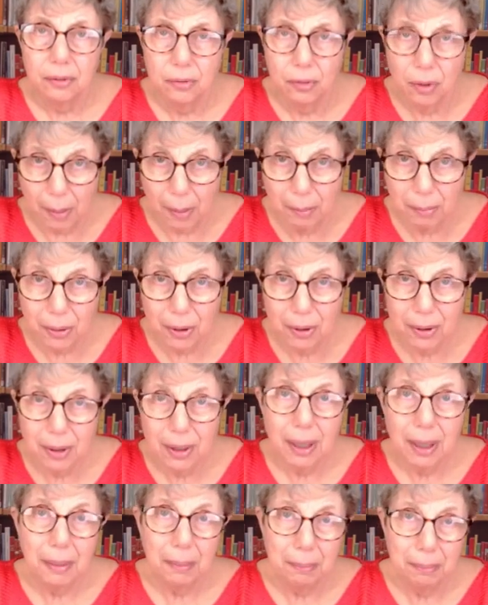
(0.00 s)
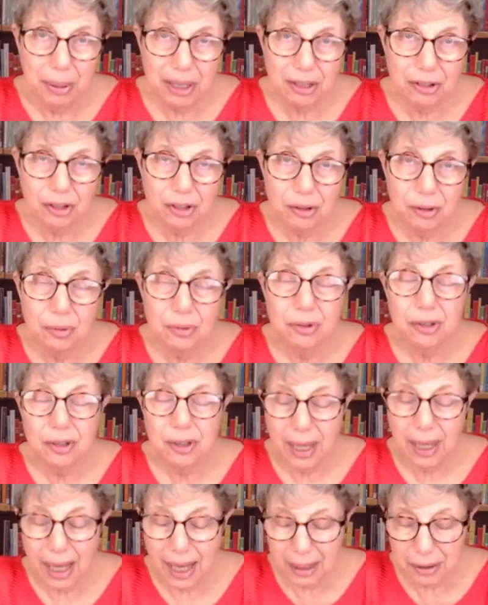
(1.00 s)
Rumble,
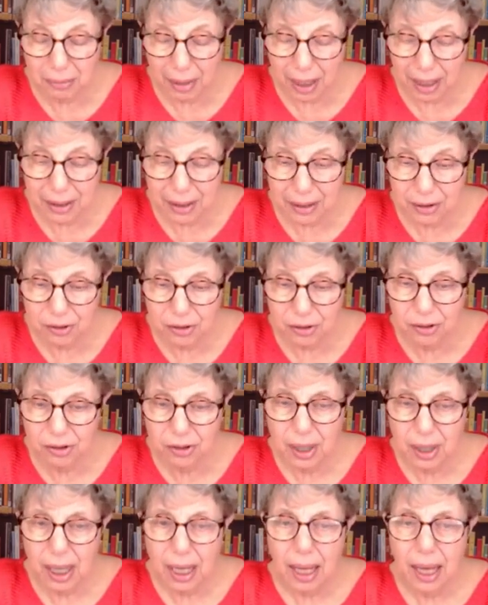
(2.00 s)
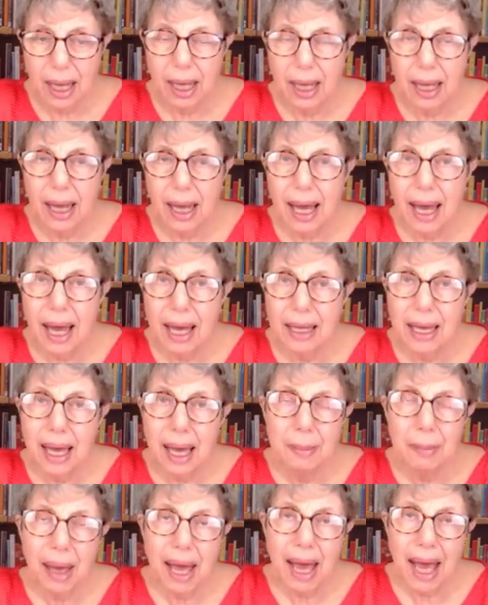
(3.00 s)
BitChute, and Minds. I
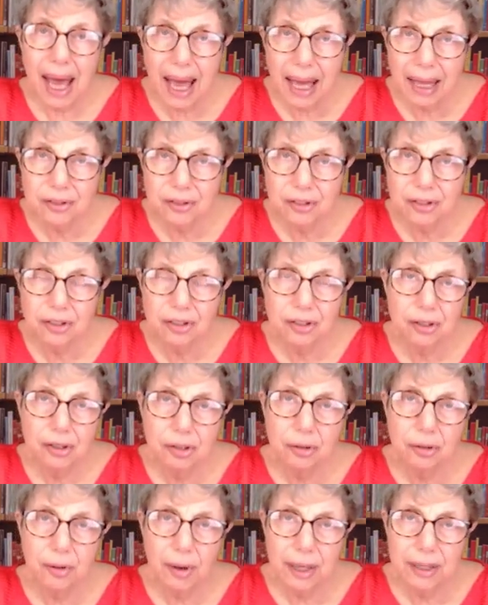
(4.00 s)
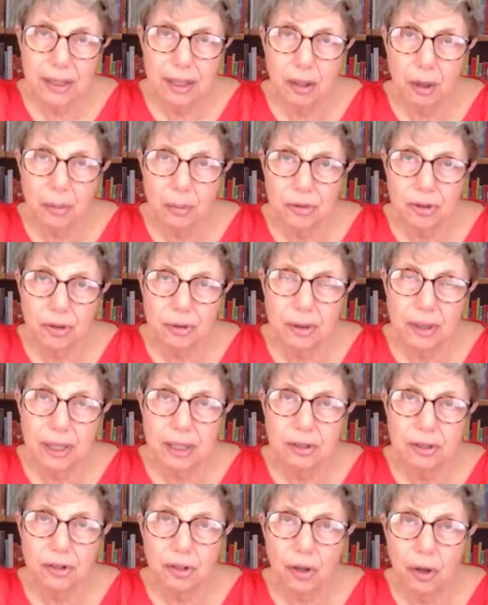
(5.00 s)
am at
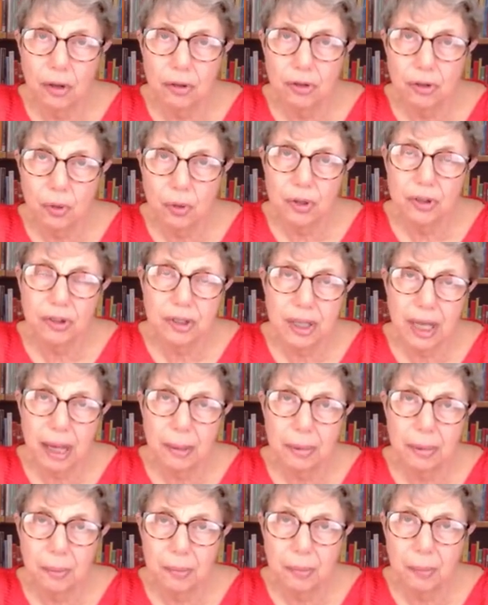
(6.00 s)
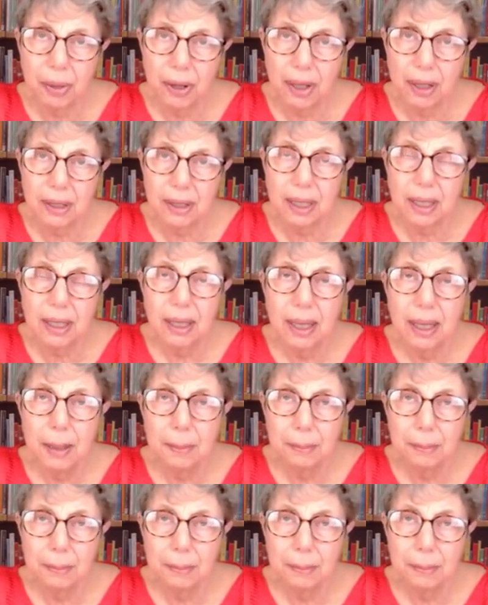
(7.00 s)
granniopteryx on Twitter, Gab, and Parler.